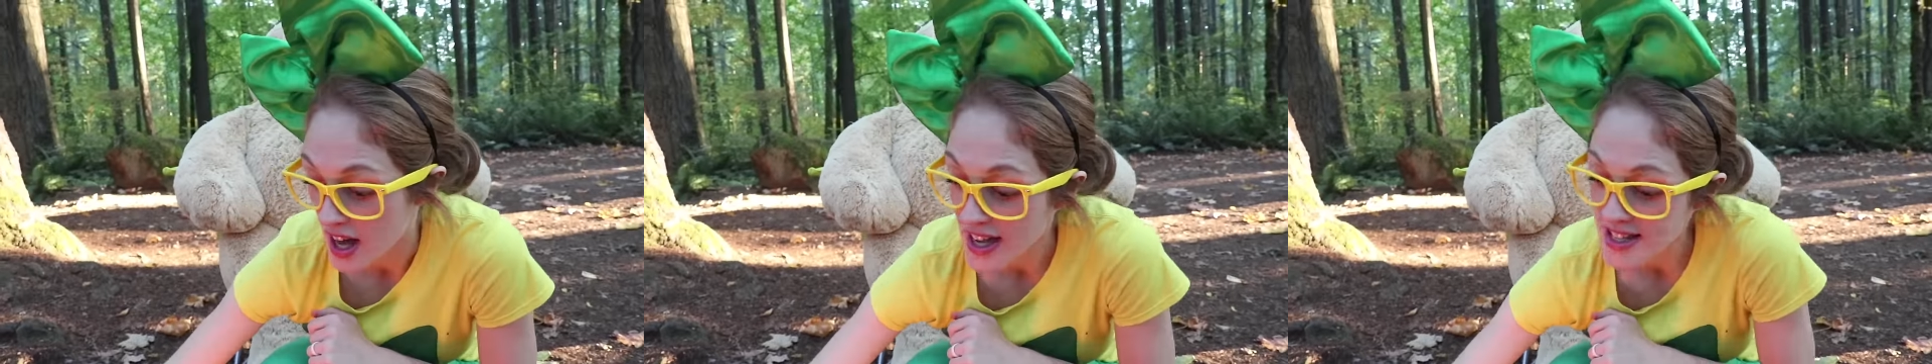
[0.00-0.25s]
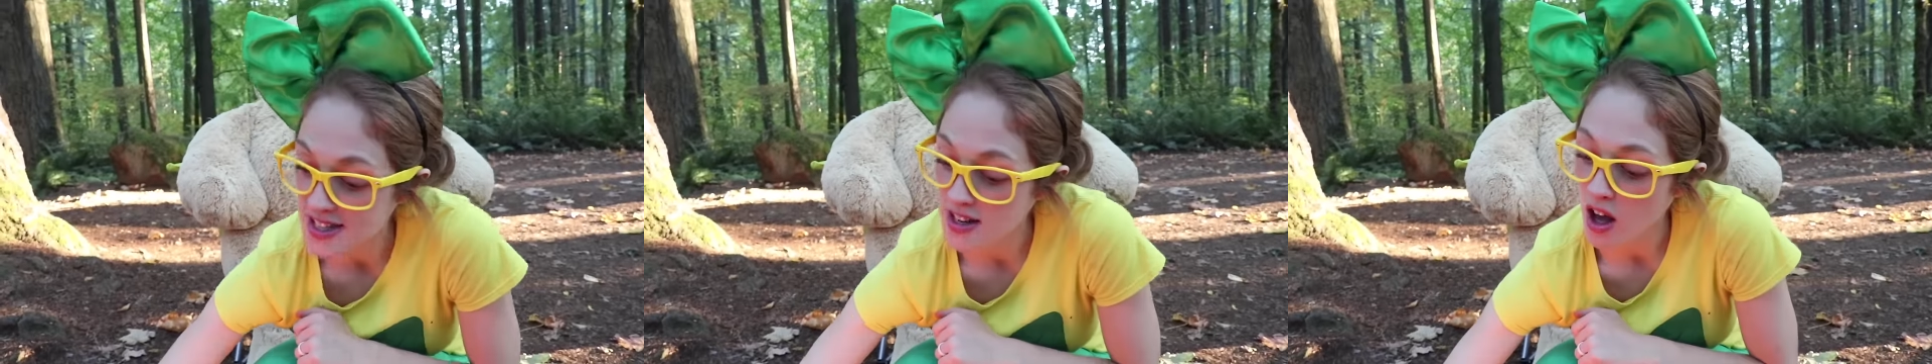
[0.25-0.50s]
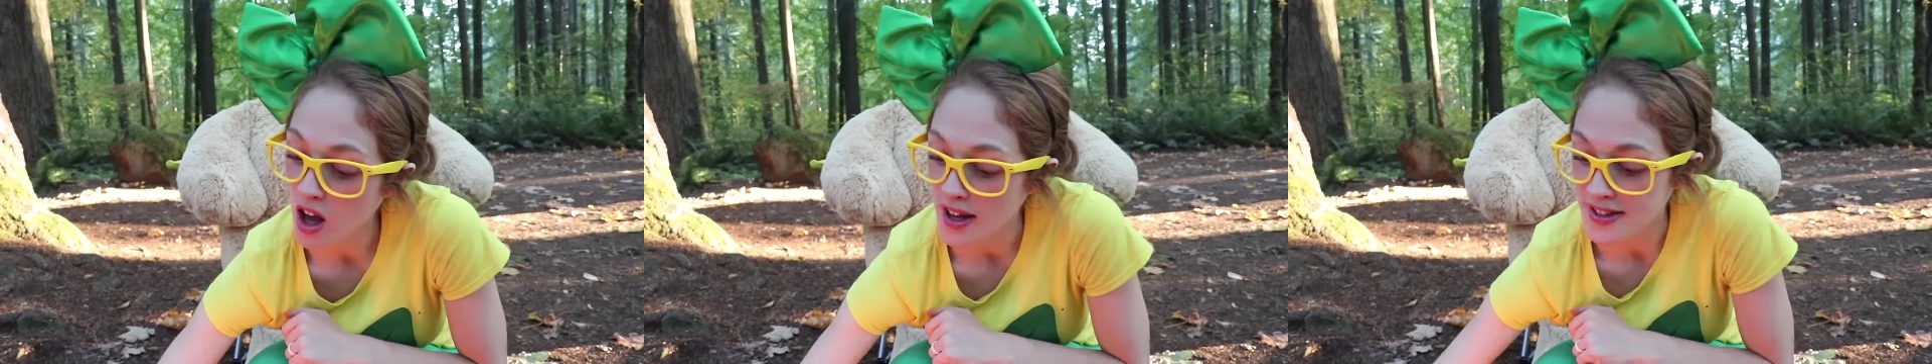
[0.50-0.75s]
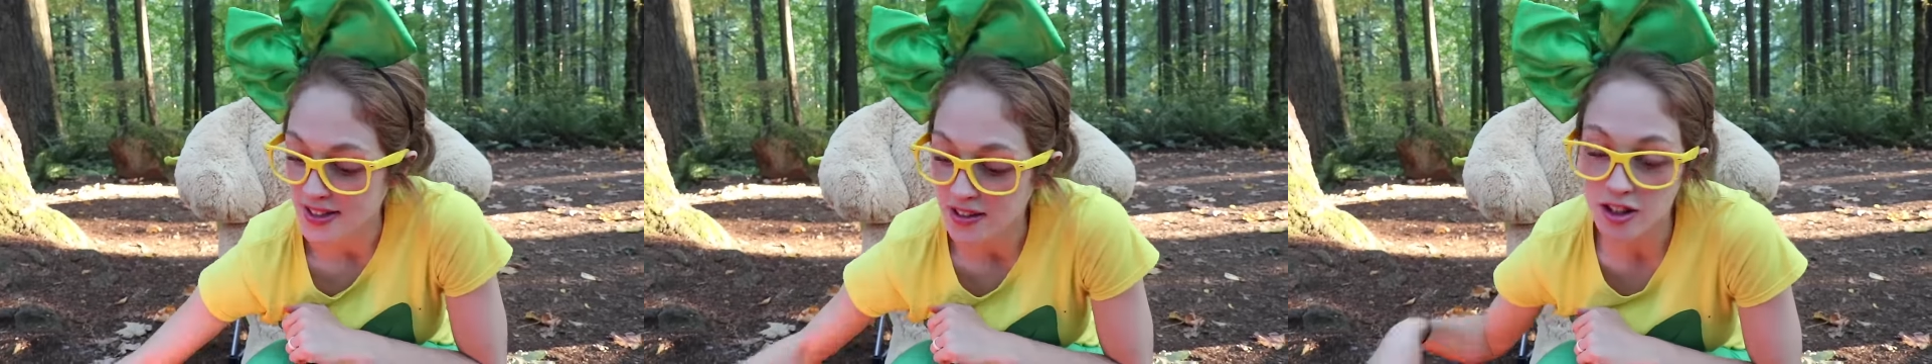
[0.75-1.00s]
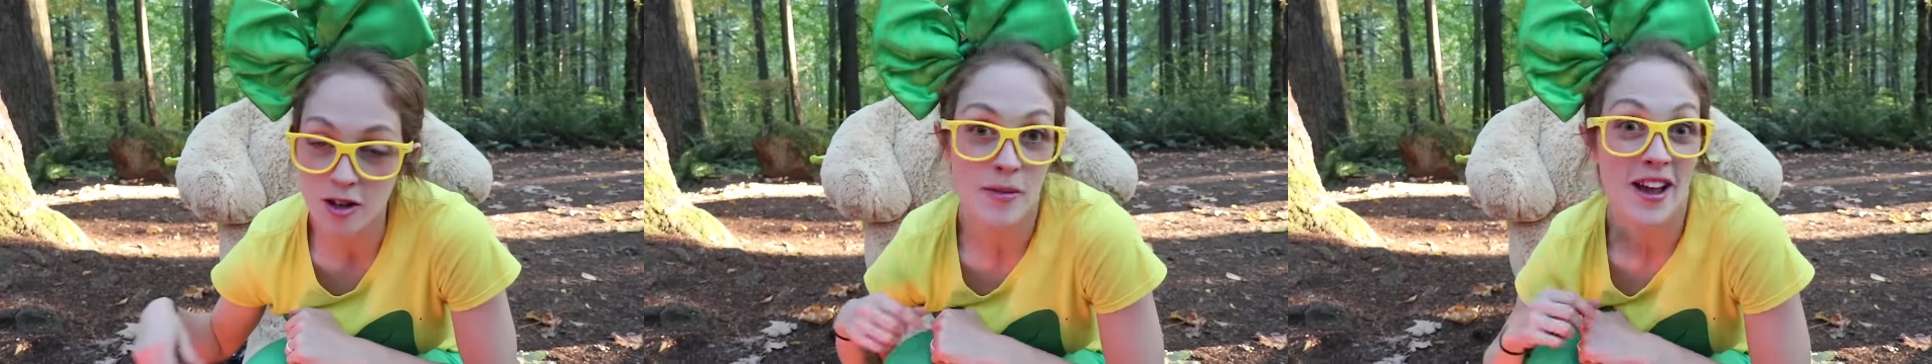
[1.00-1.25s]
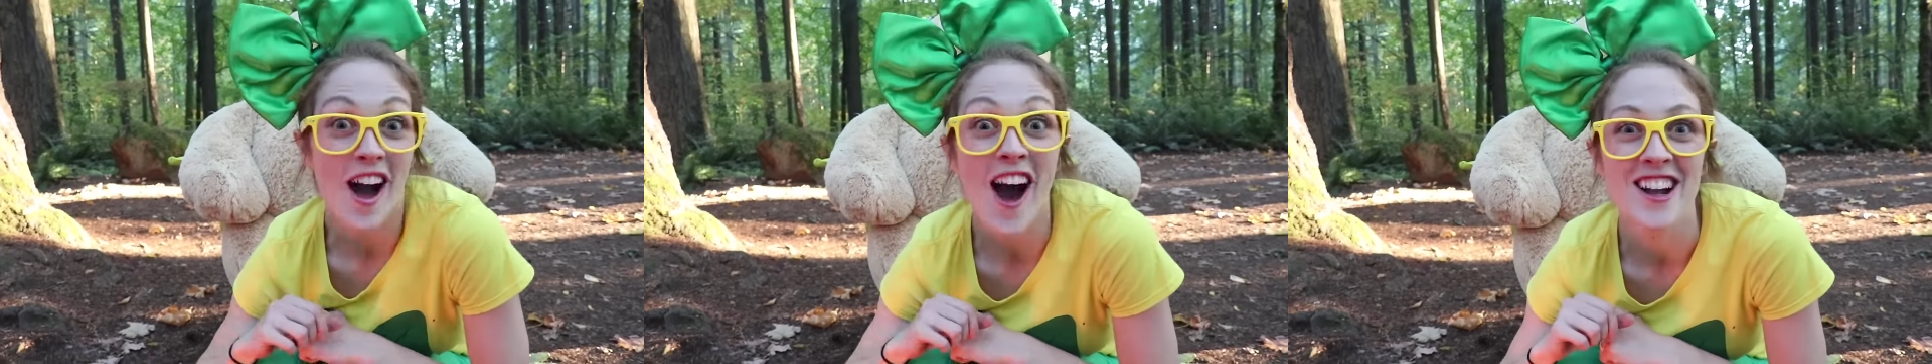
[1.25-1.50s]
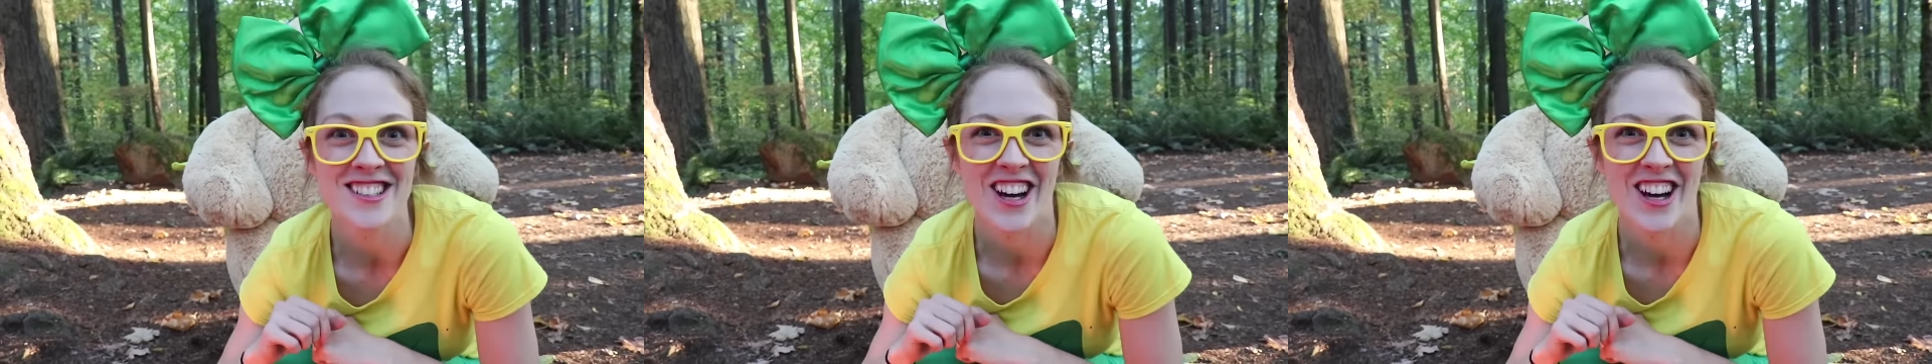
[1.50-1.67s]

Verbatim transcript: nice and hot to cook up my hot